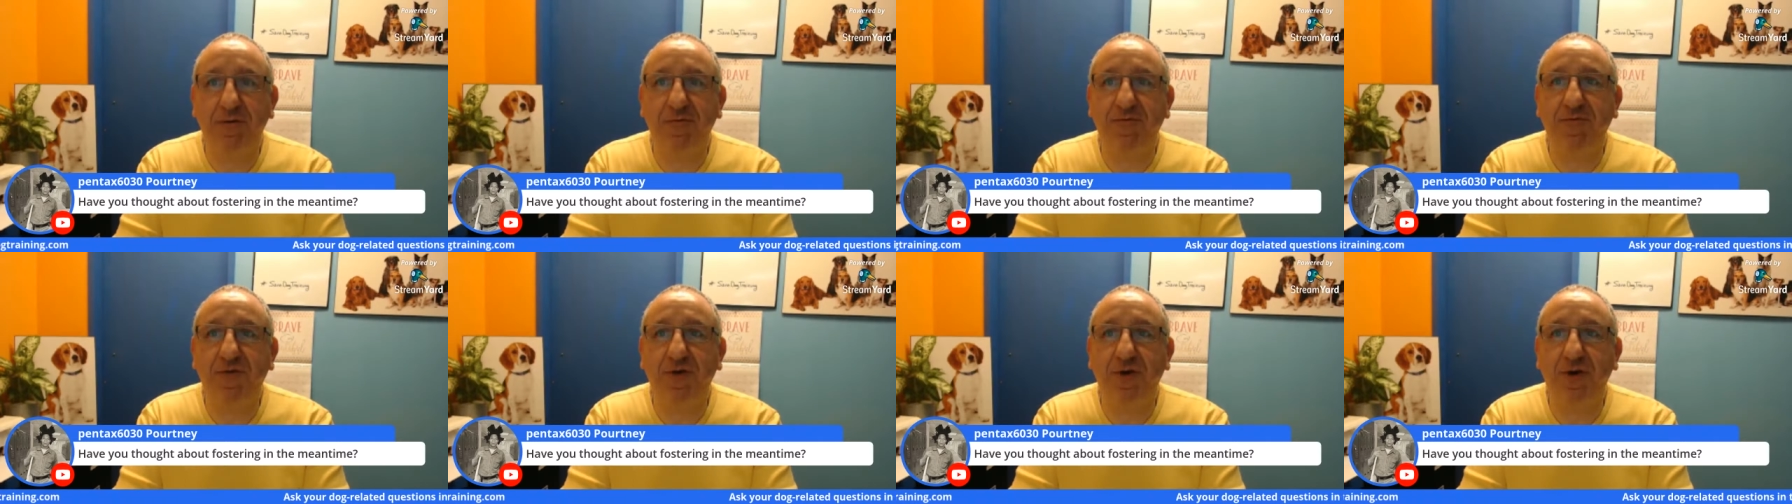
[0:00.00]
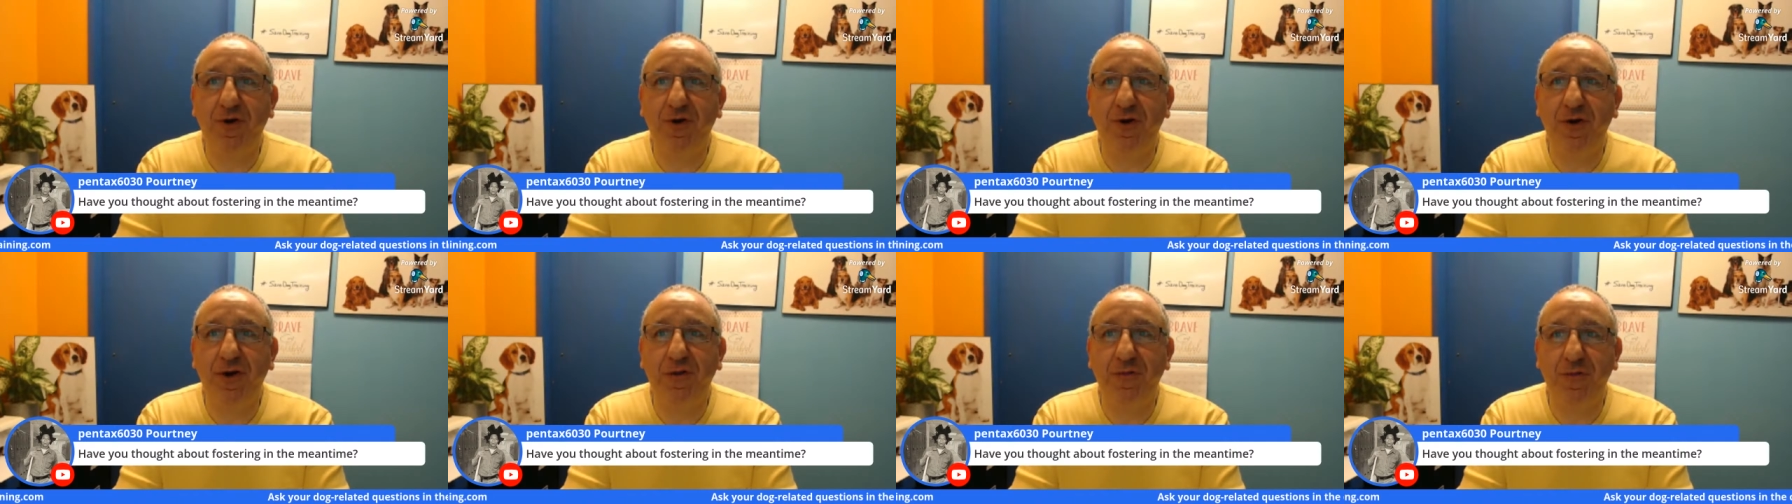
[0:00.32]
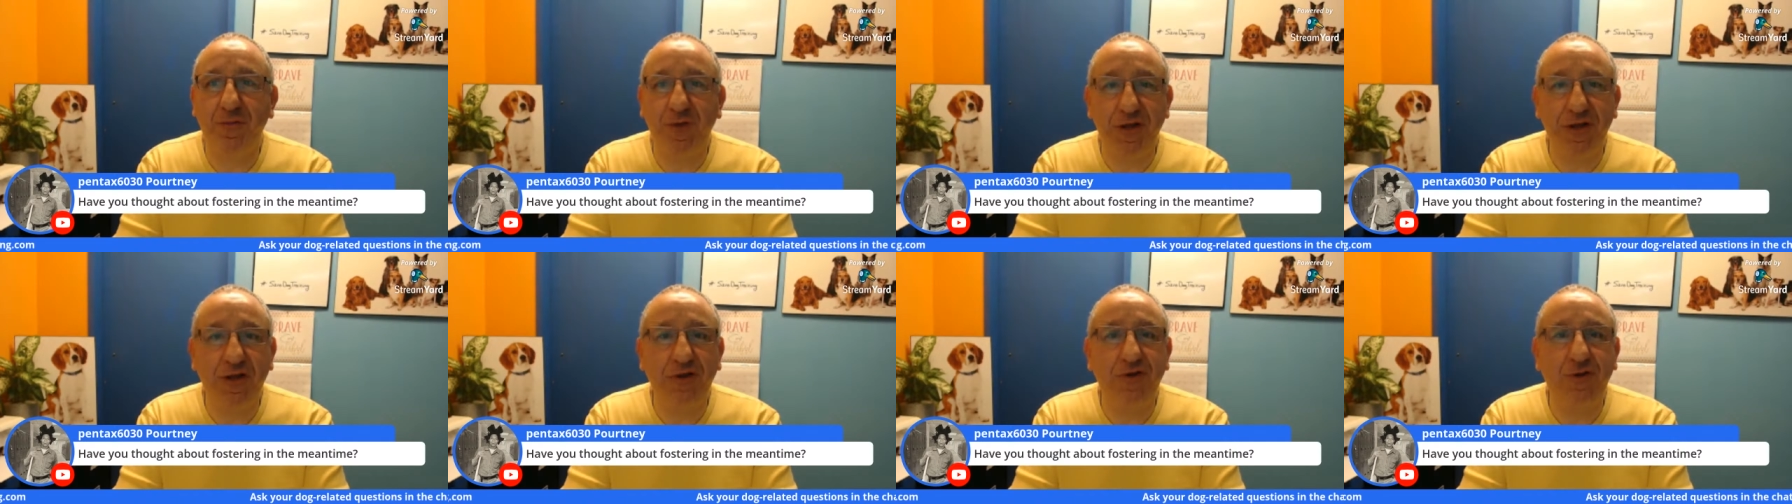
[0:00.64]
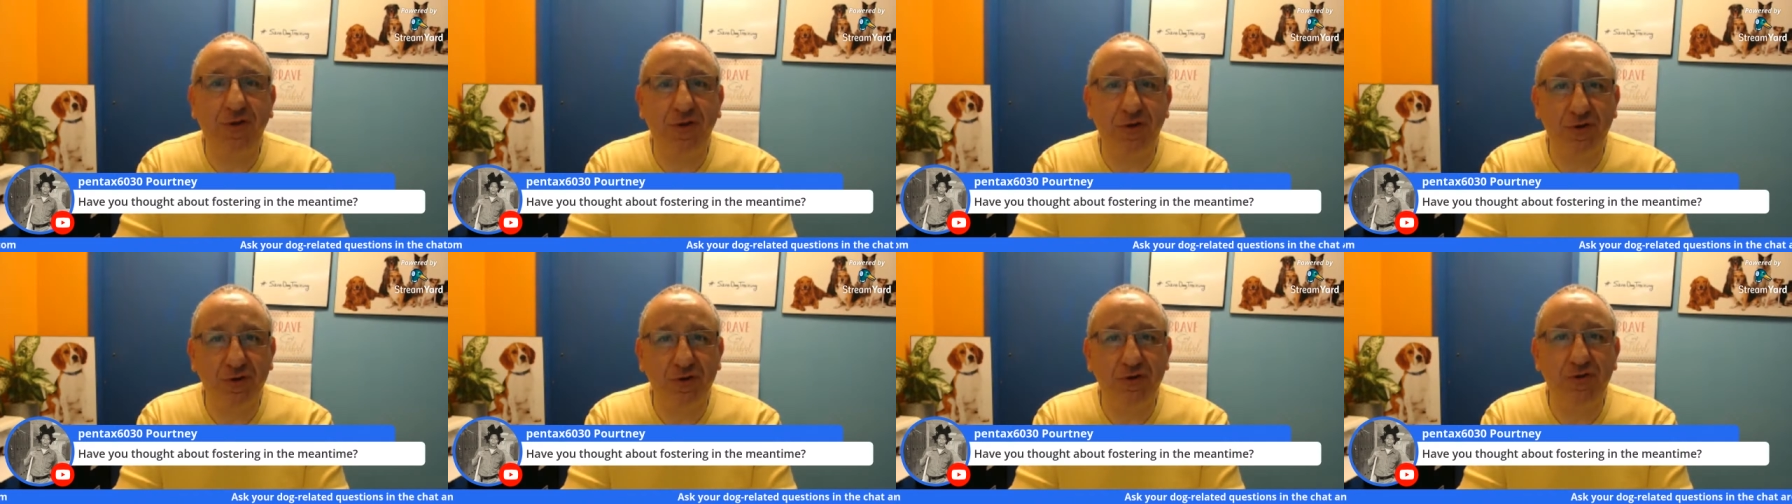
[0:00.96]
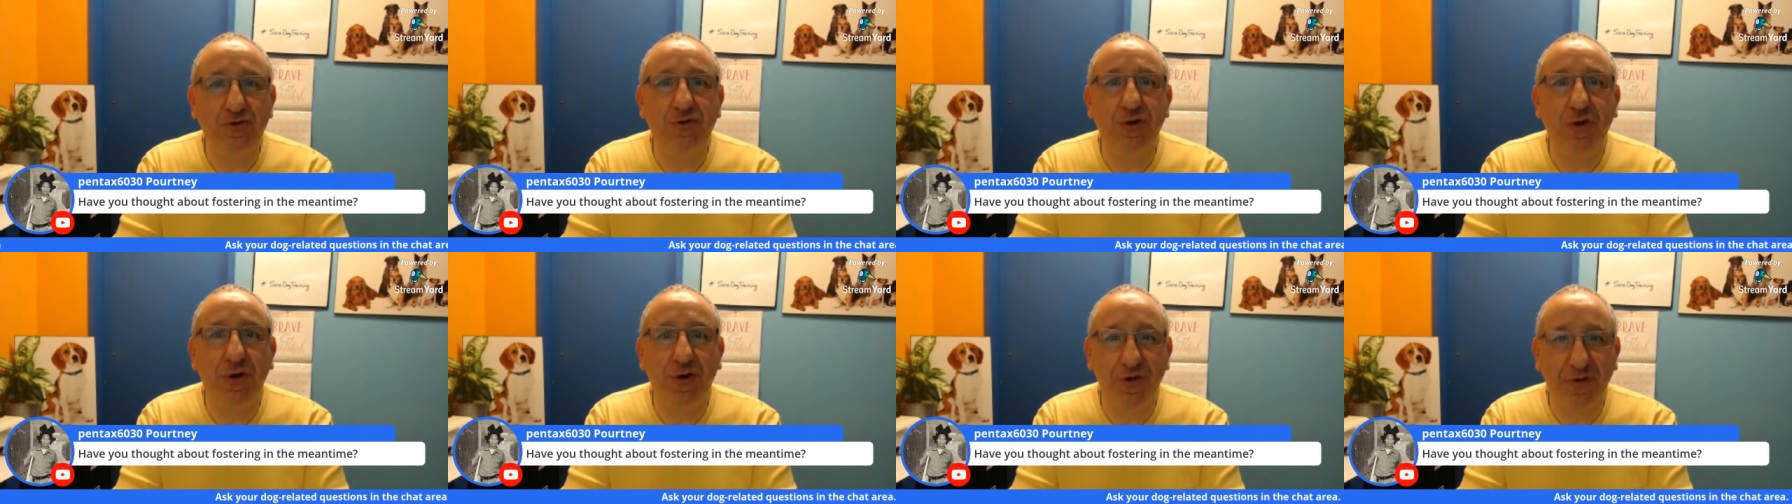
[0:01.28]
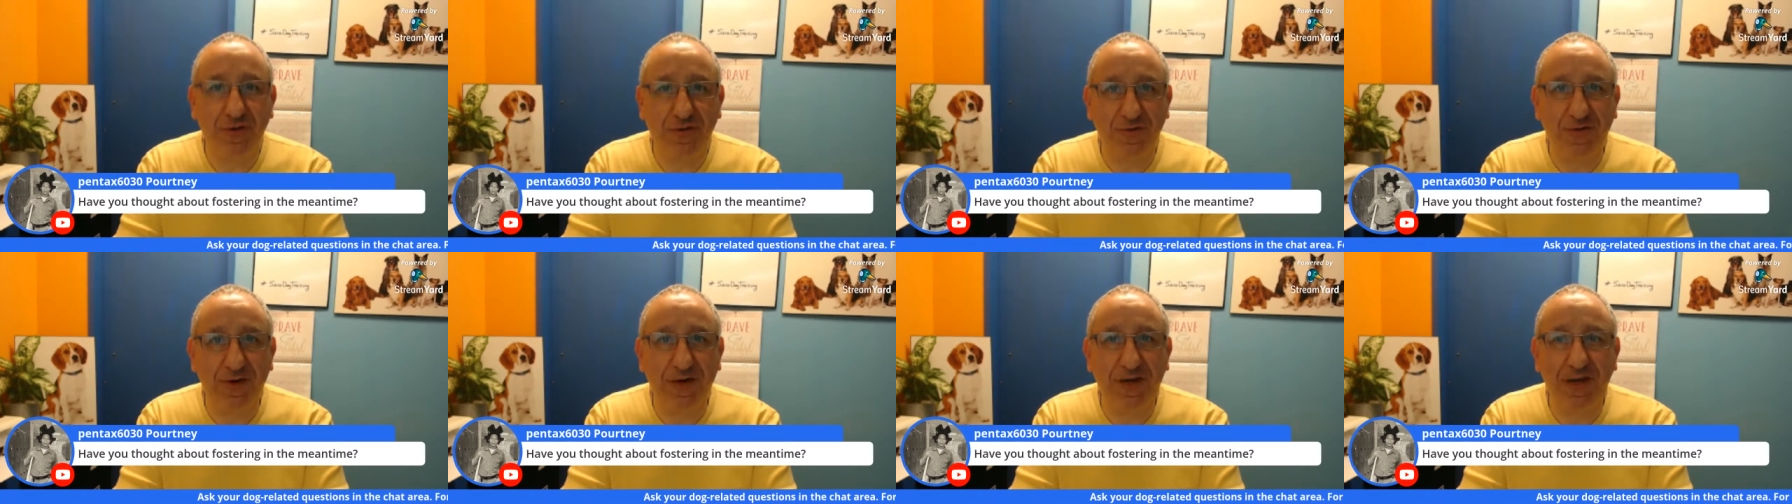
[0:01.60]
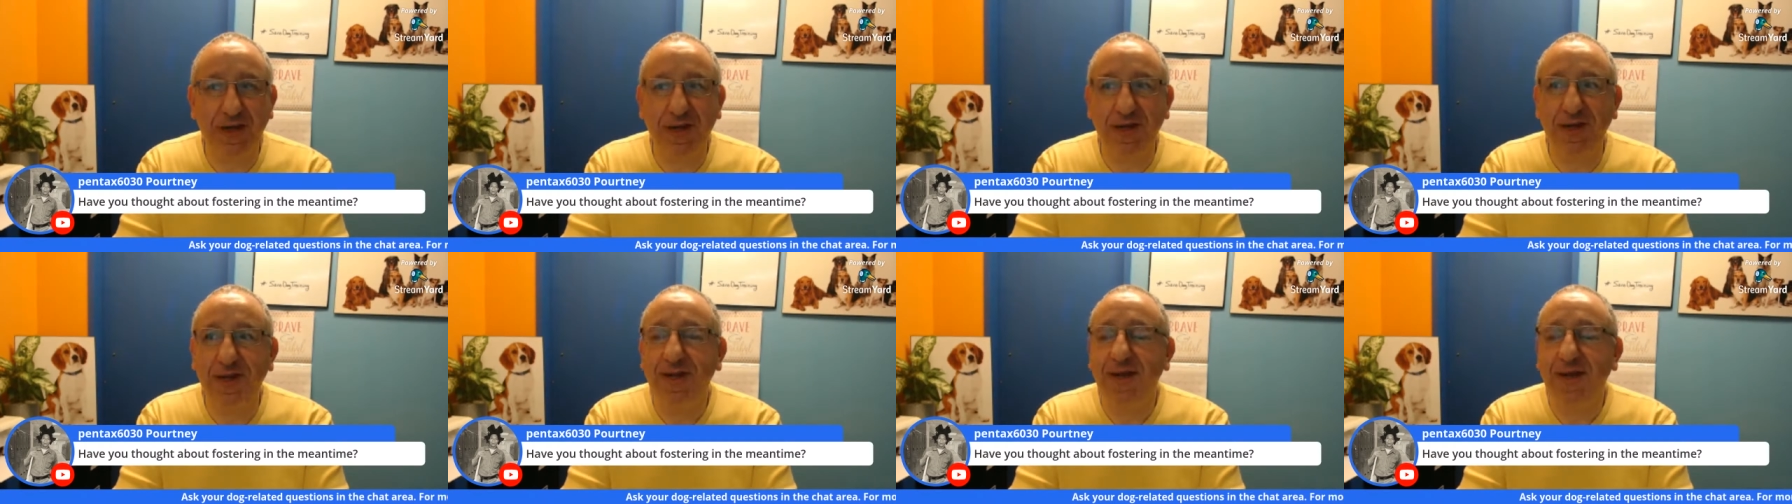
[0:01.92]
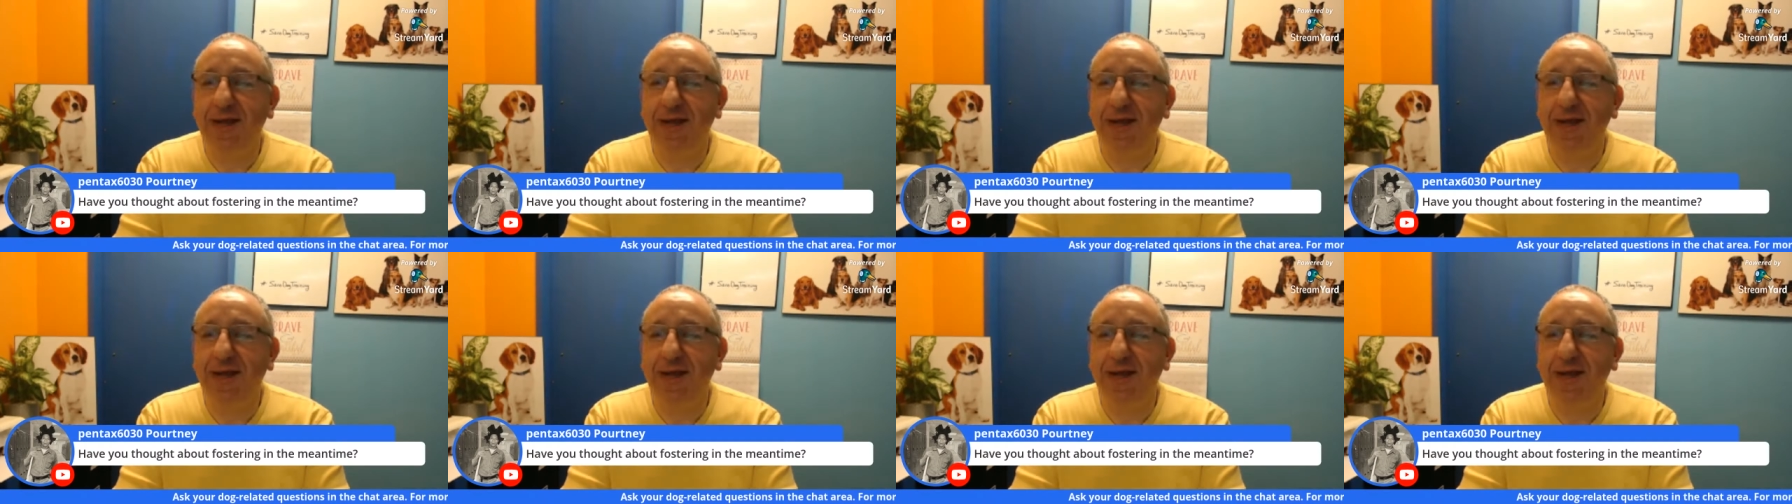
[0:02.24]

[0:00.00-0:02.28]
for a week or two or three